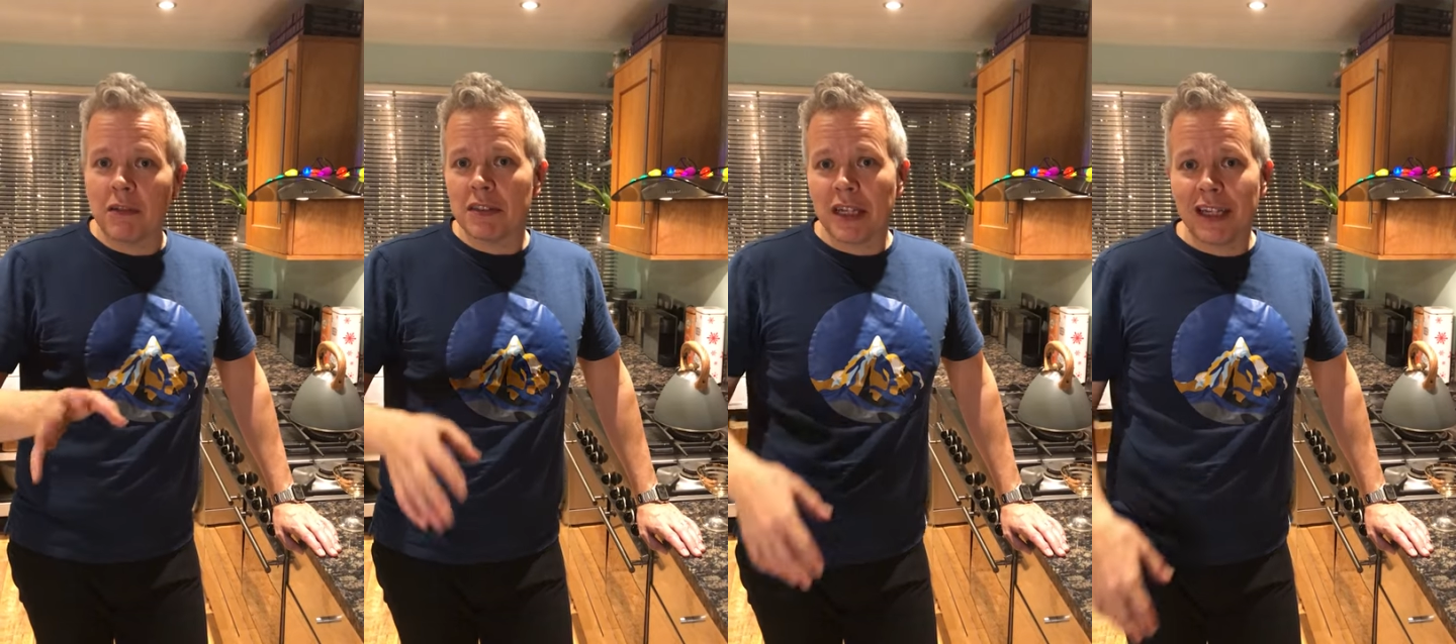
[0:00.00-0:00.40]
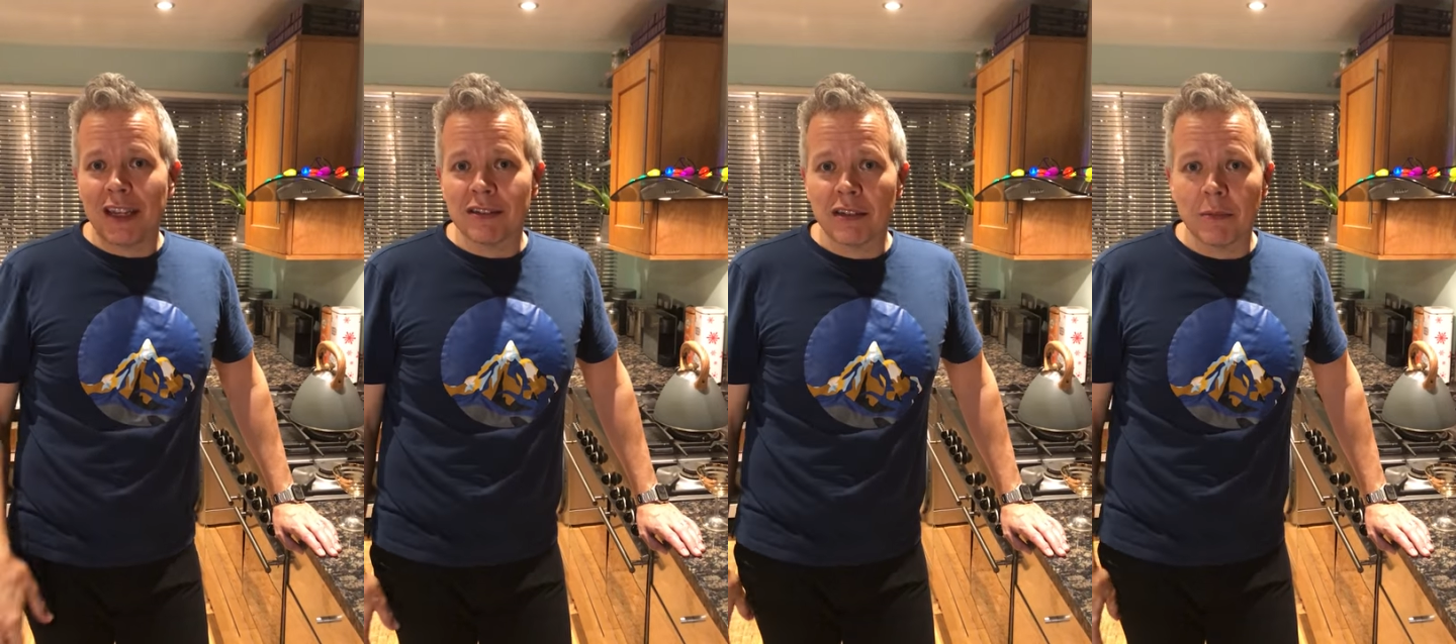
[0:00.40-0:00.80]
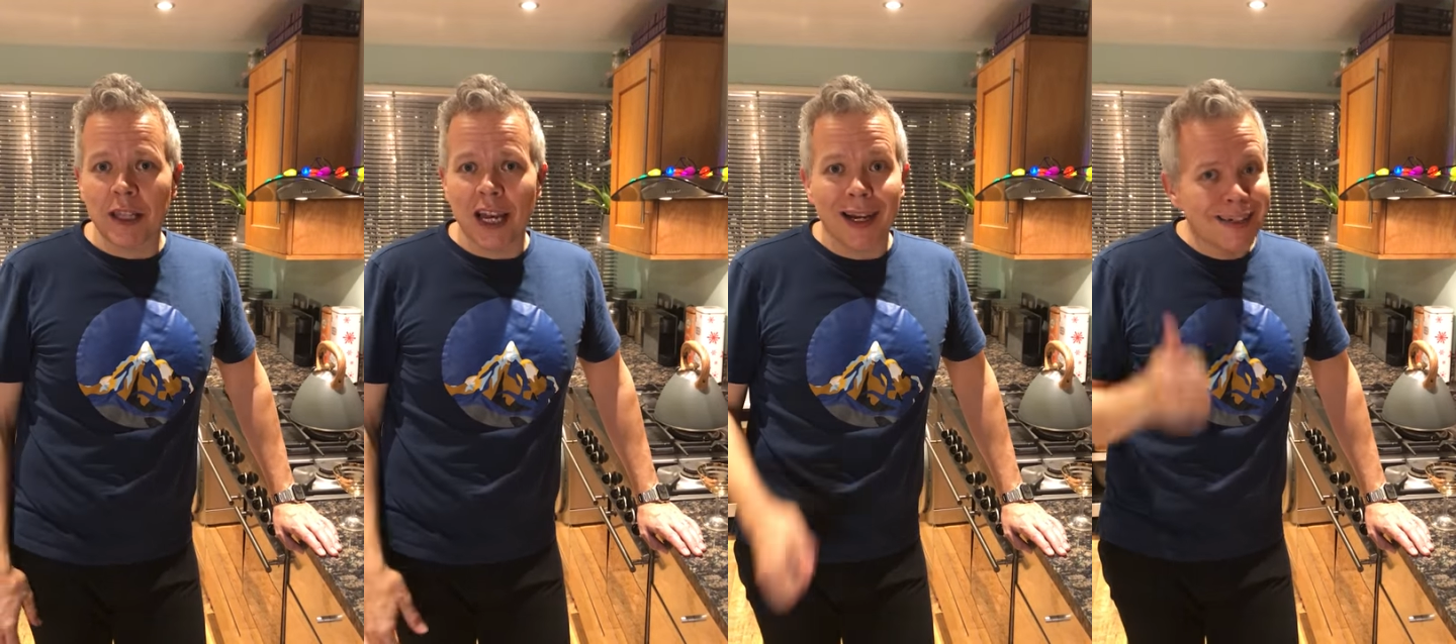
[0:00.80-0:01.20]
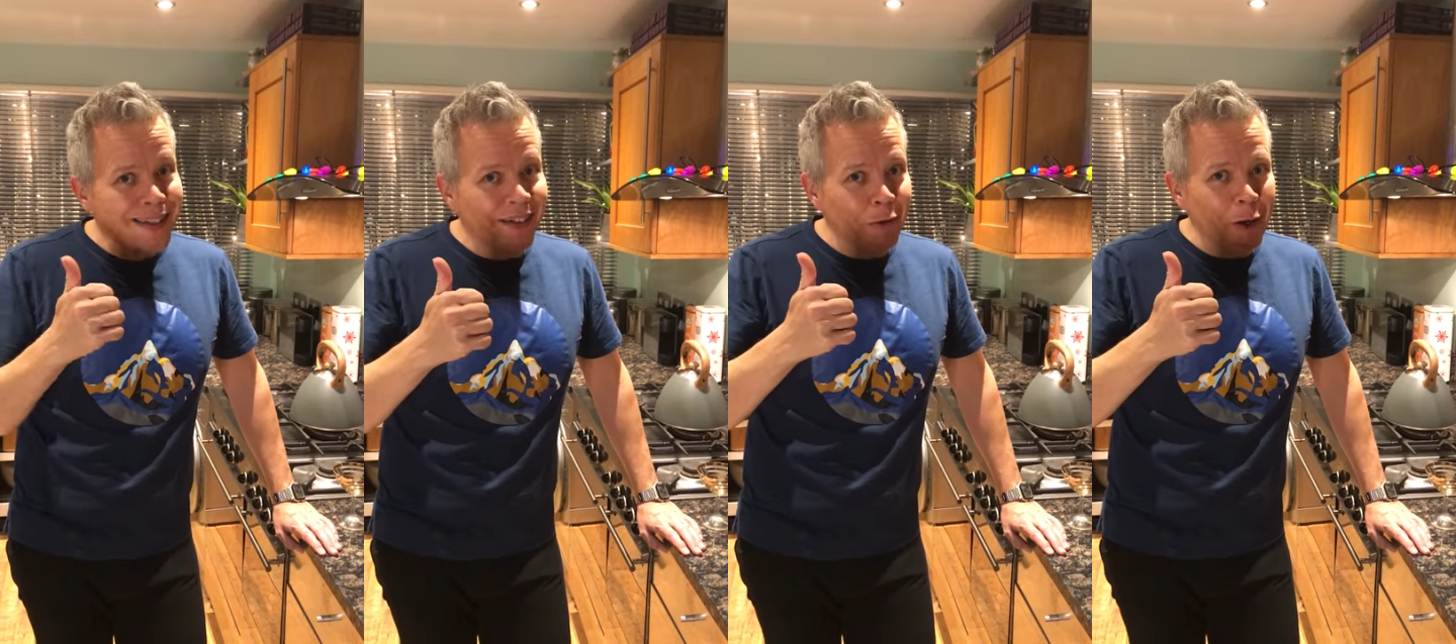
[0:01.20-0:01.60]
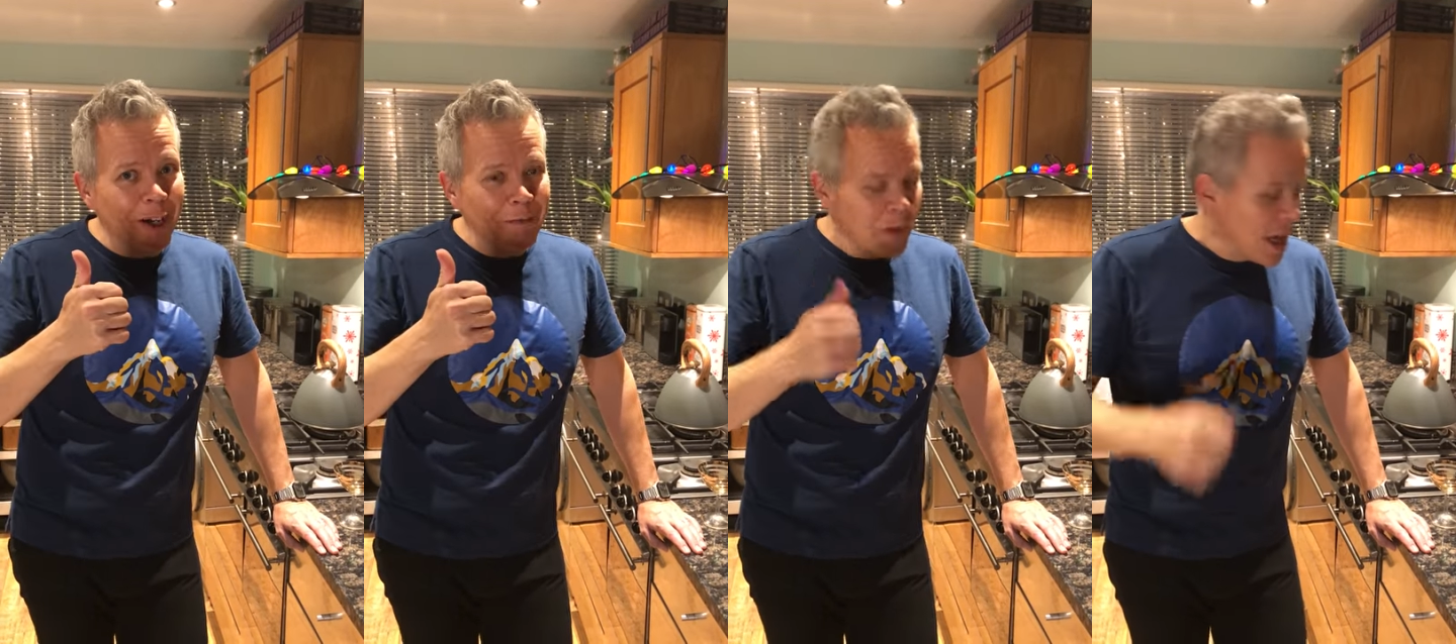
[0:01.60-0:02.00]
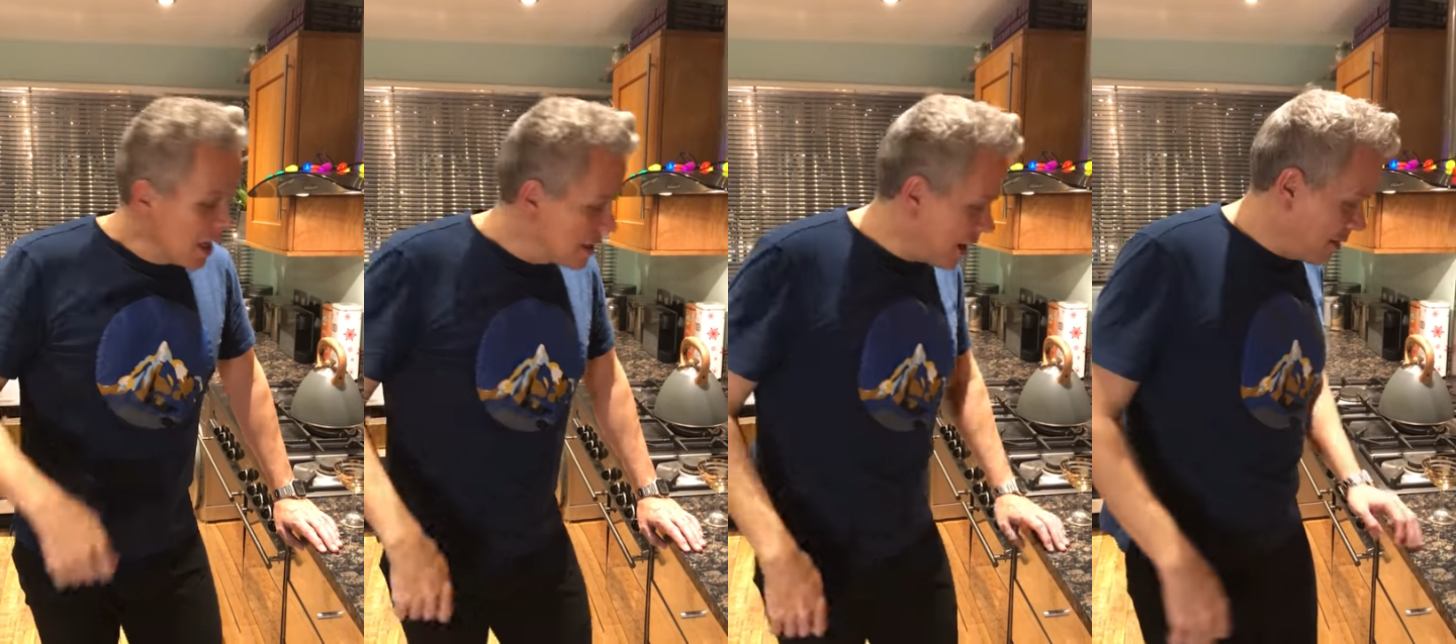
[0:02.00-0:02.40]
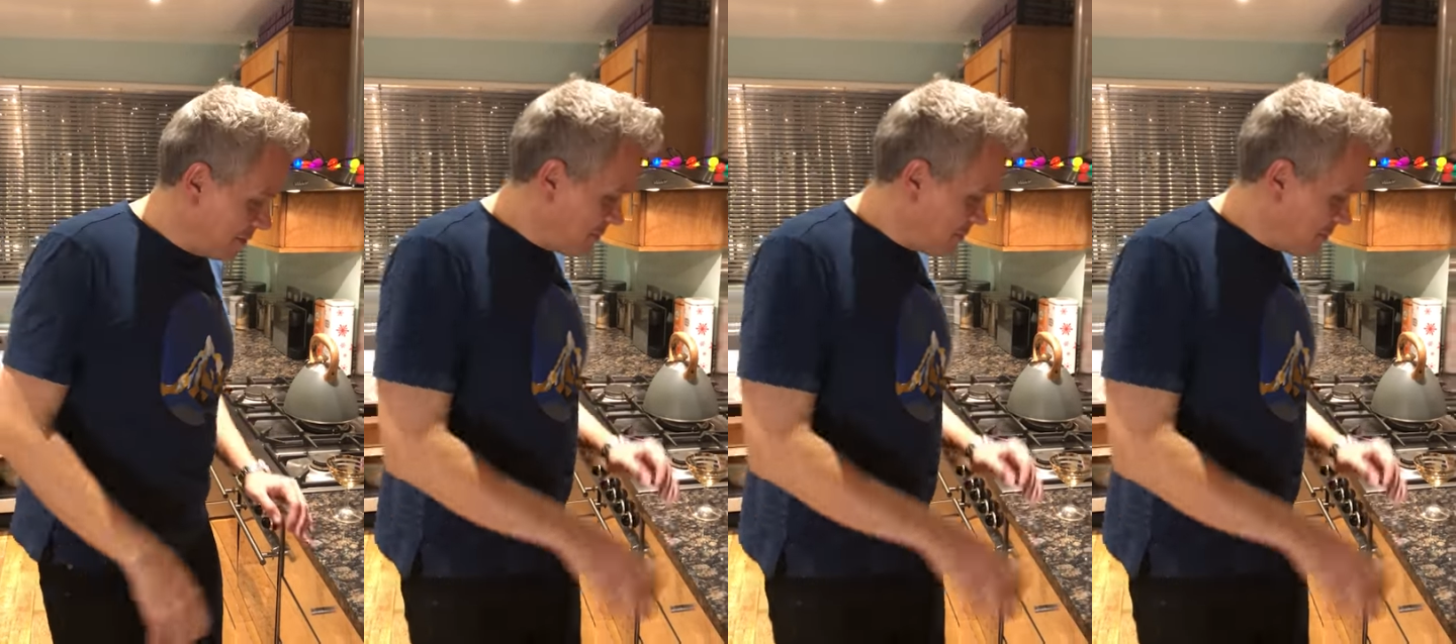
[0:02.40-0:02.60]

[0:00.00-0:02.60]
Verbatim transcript: I'll take it down. Sorry about that. Love your work. So.